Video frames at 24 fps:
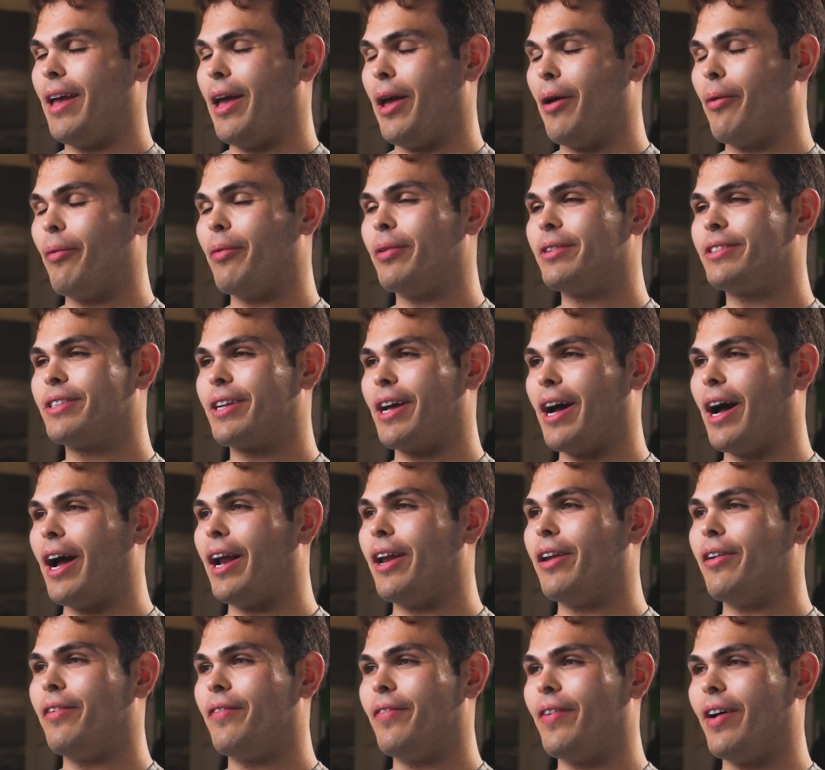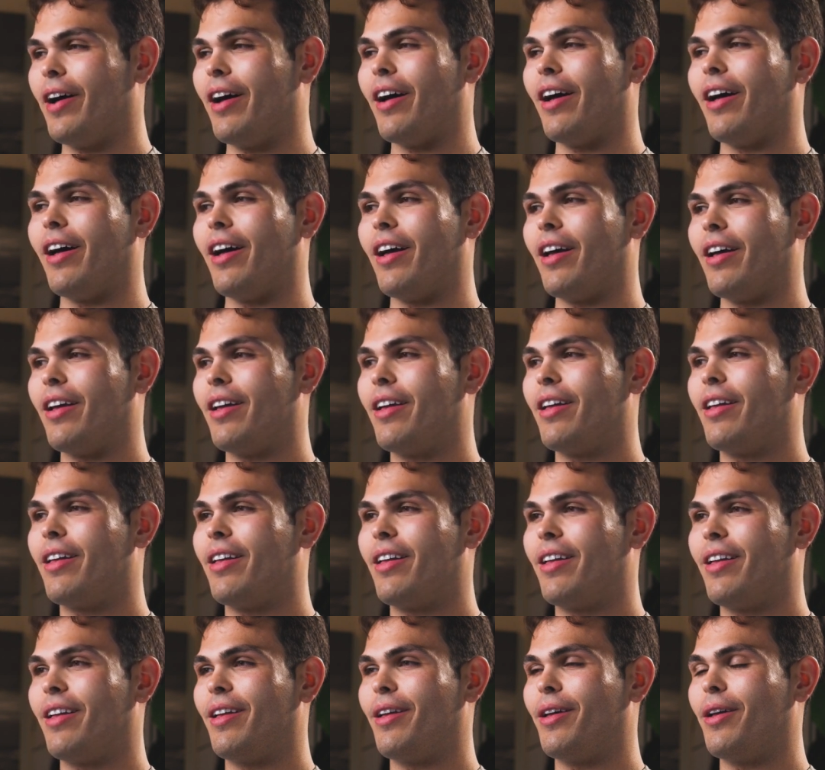It was kind of a
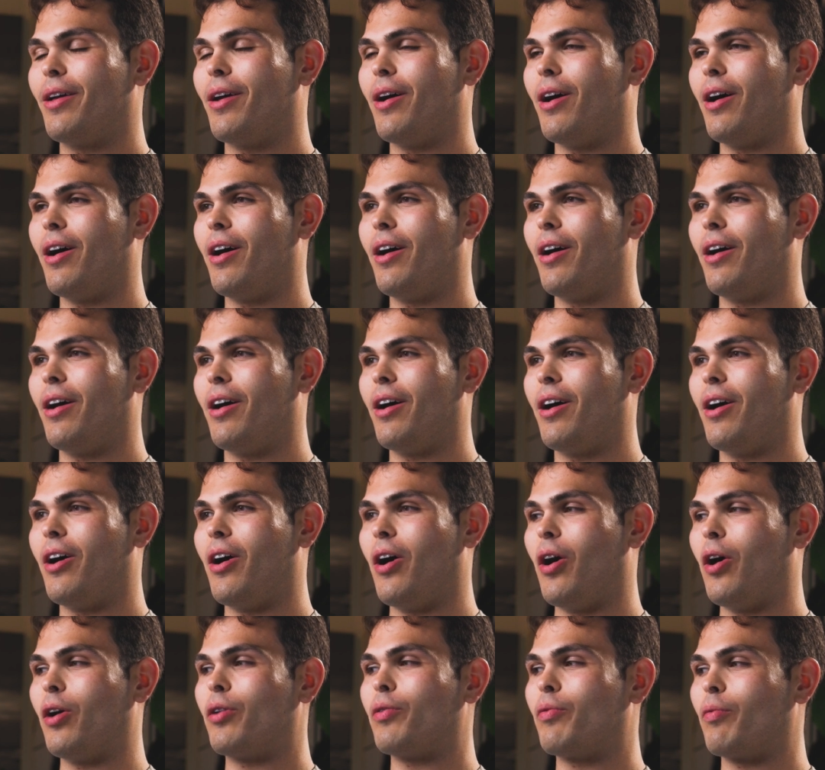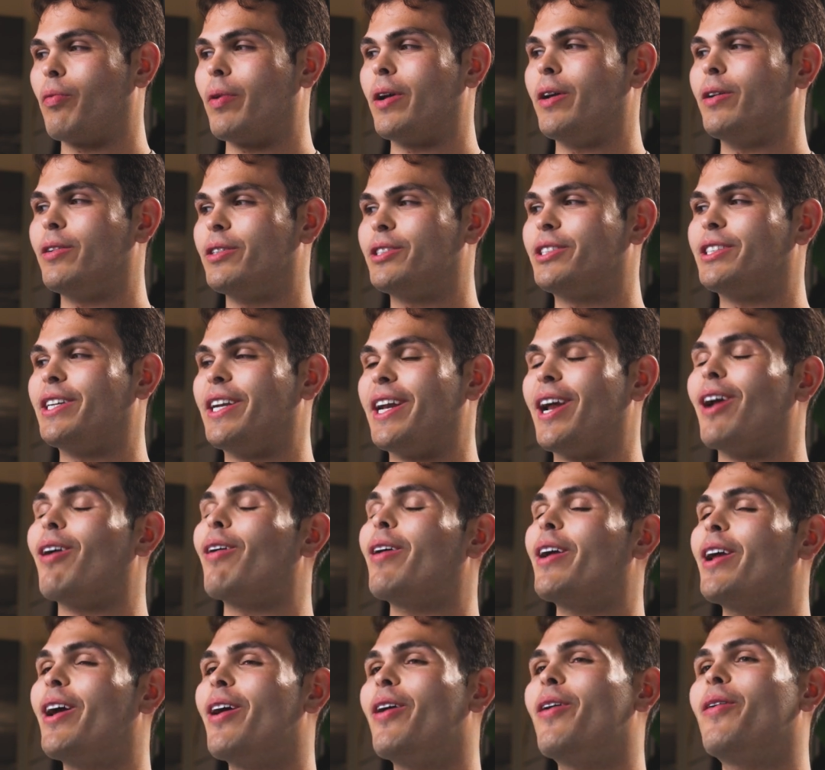unreal
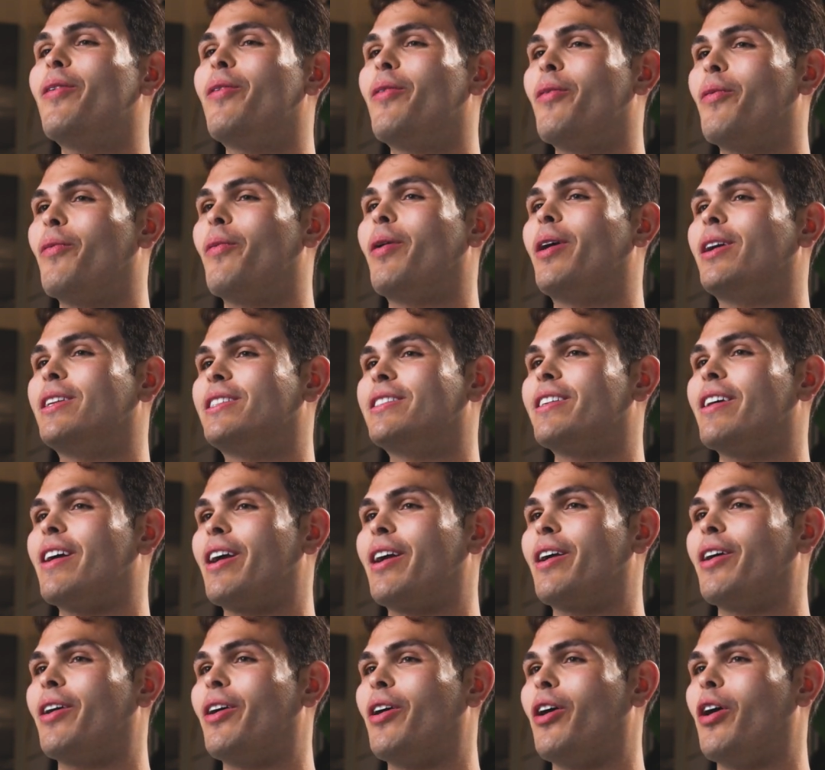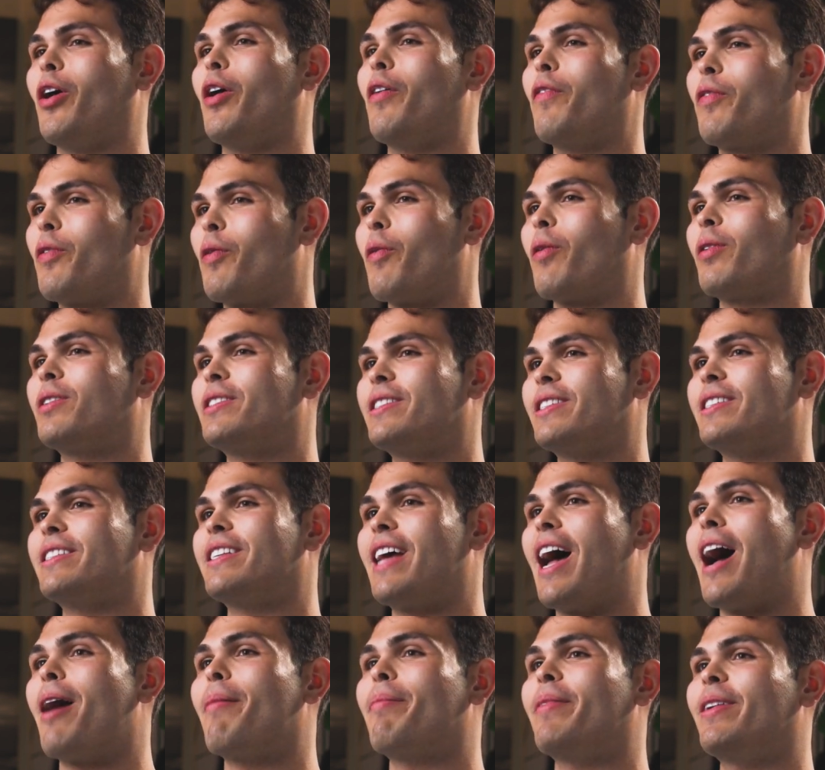scenario where it's like, of course this
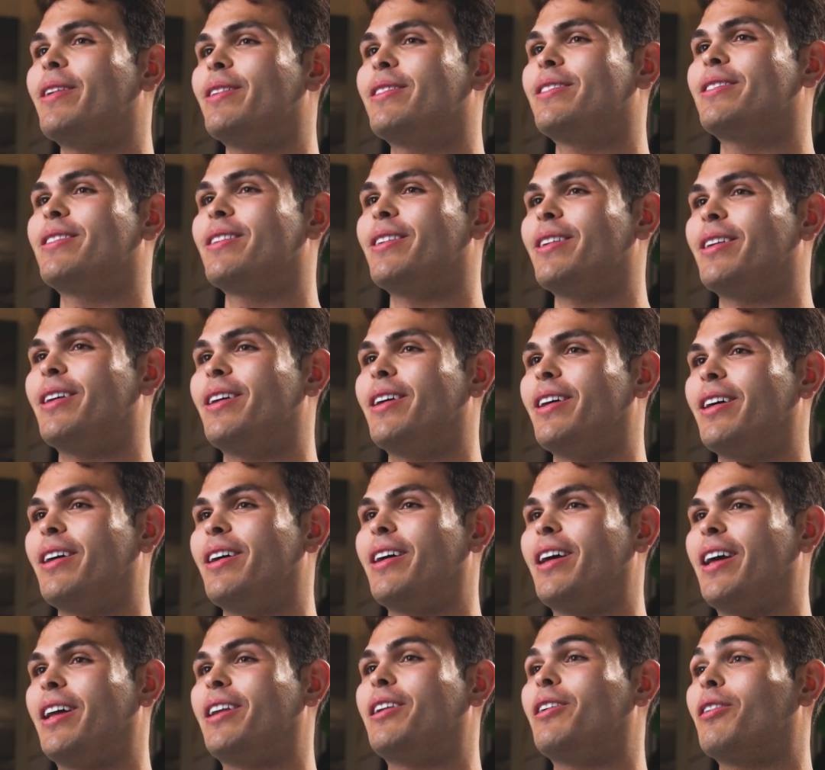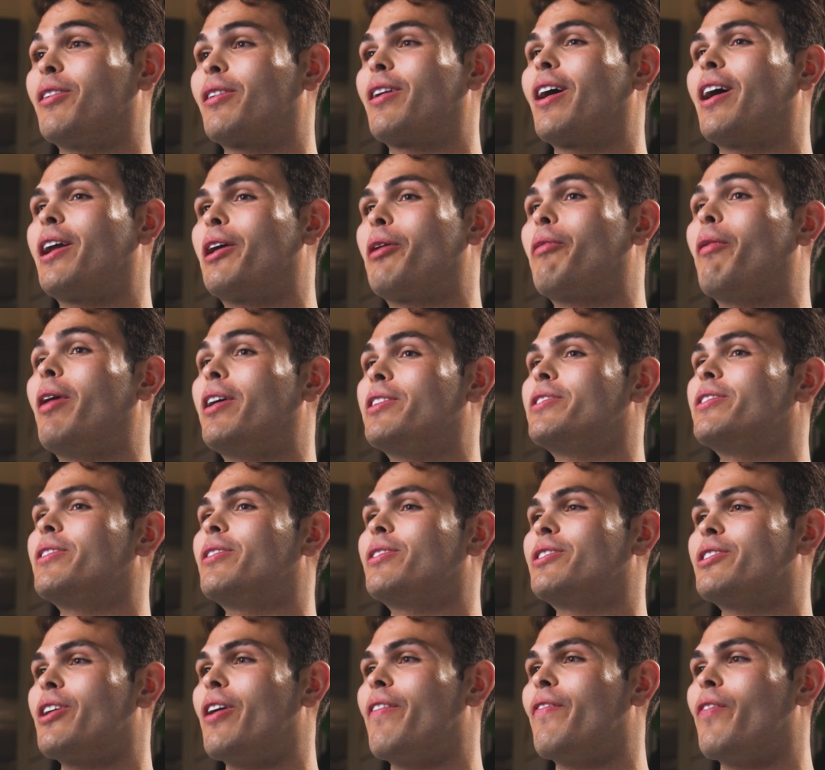happens, and you're kind of questioning
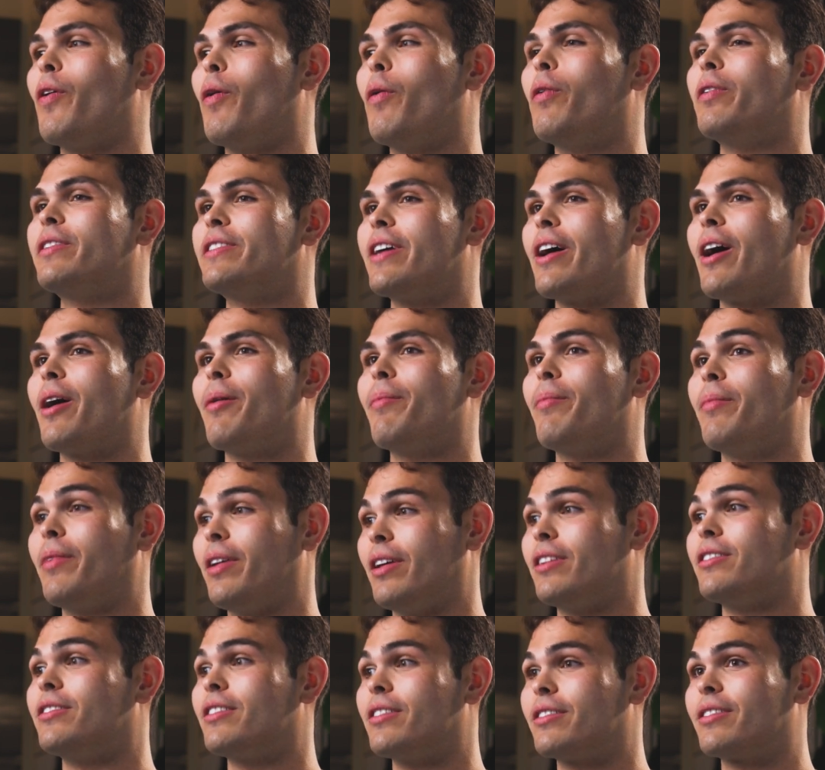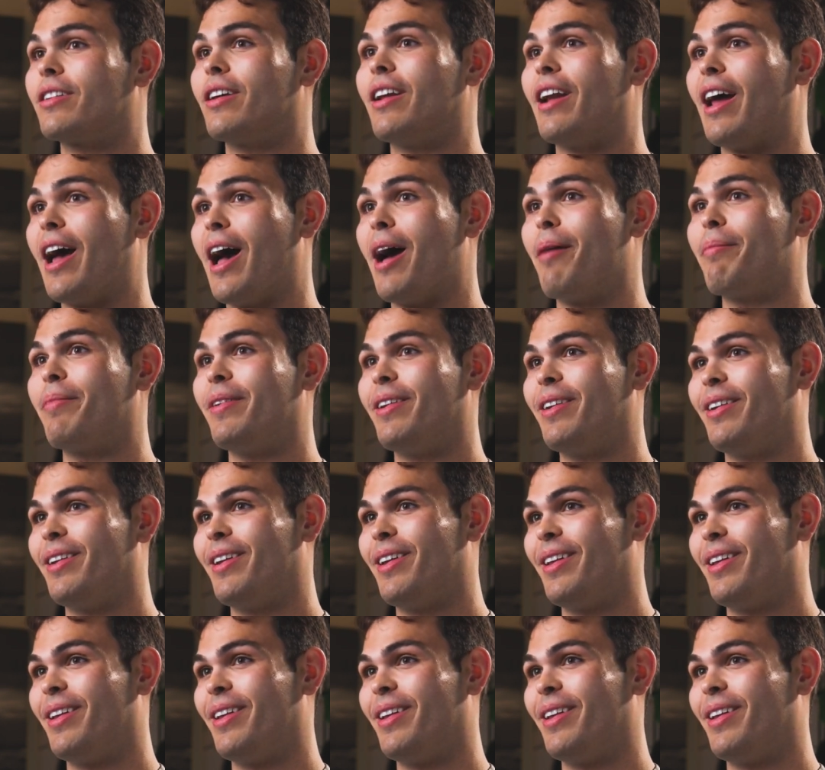yourself the whole time. How's this gonna happen?